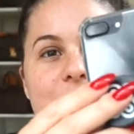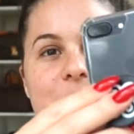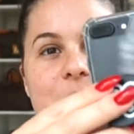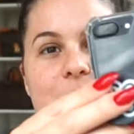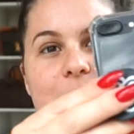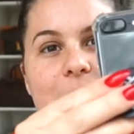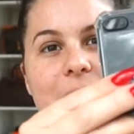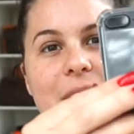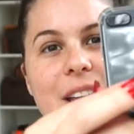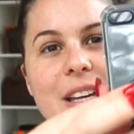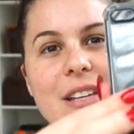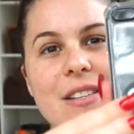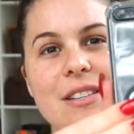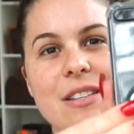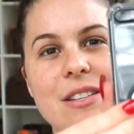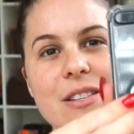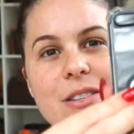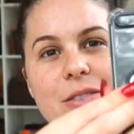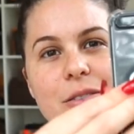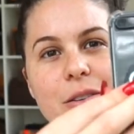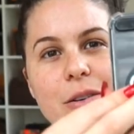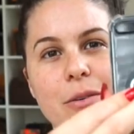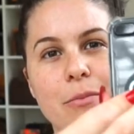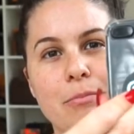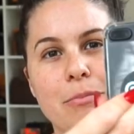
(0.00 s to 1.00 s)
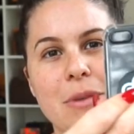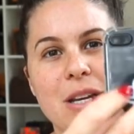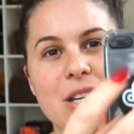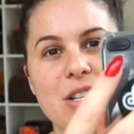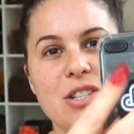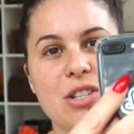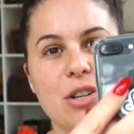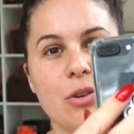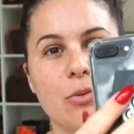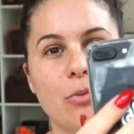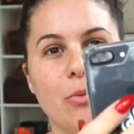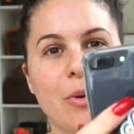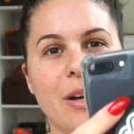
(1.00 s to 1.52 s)
So I guess you sort of
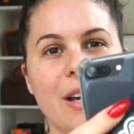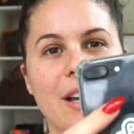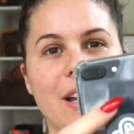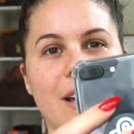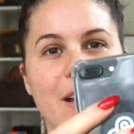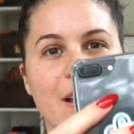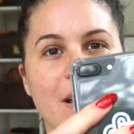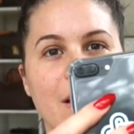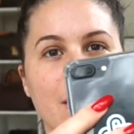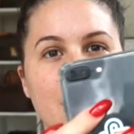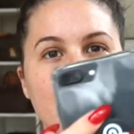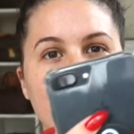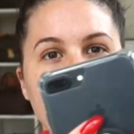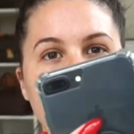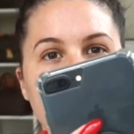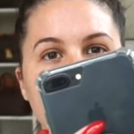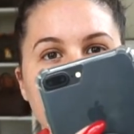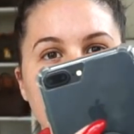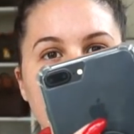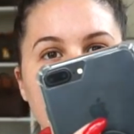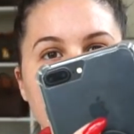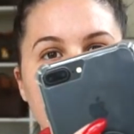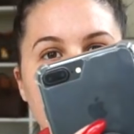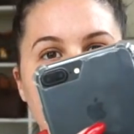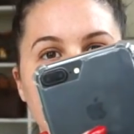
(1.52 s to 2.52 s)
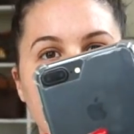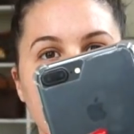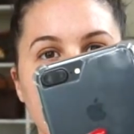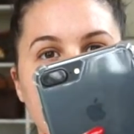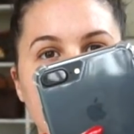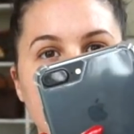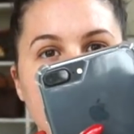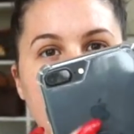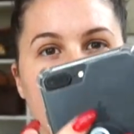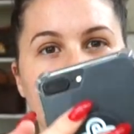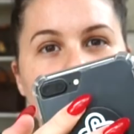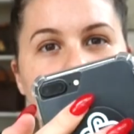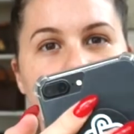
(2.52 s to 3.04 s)
measure where
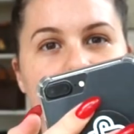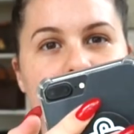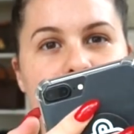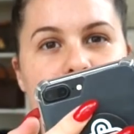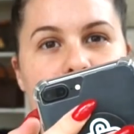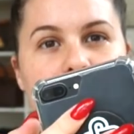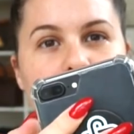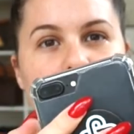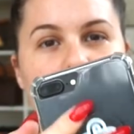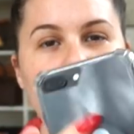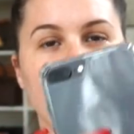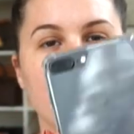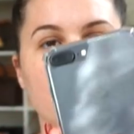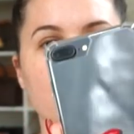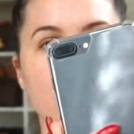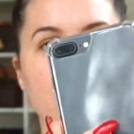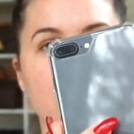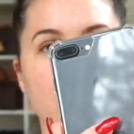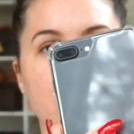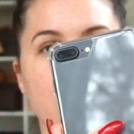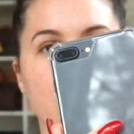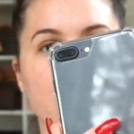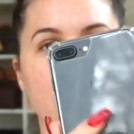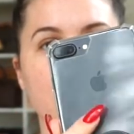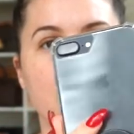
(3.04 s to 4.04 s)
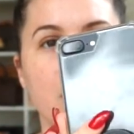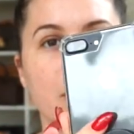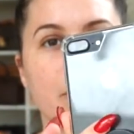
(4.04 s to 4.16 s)
you'd like to hold it.